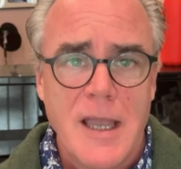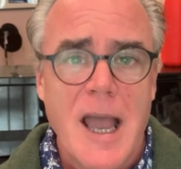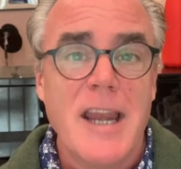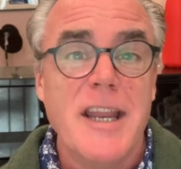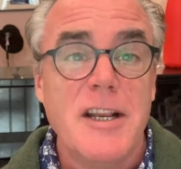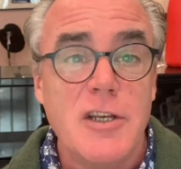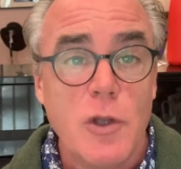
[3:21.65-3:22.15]

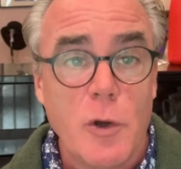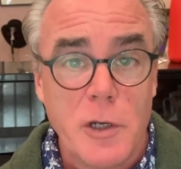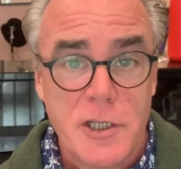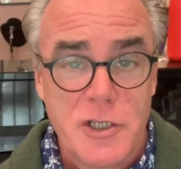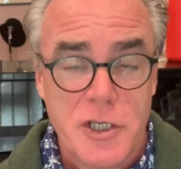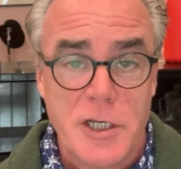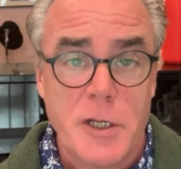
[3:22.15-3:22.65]
and
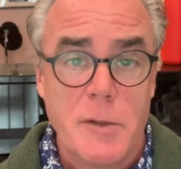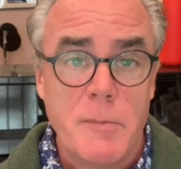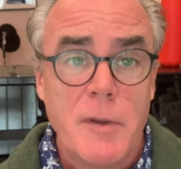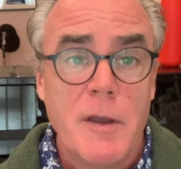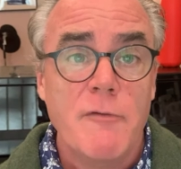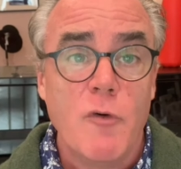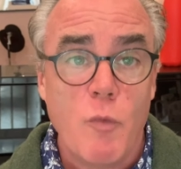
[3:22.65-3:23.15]
acknowledging
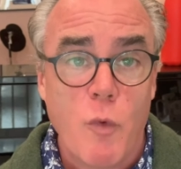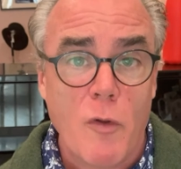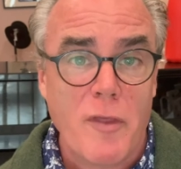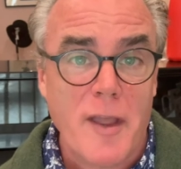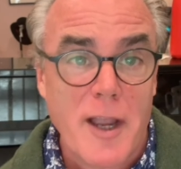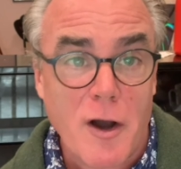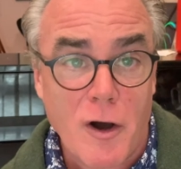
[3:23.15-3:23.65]
them for what
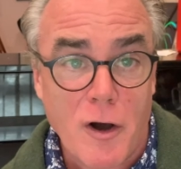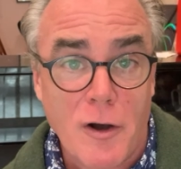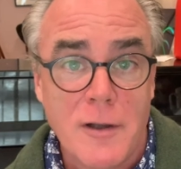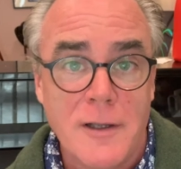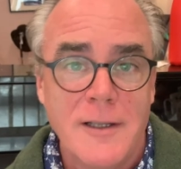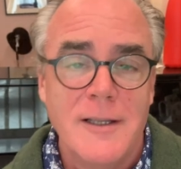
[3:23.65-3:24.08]
they are.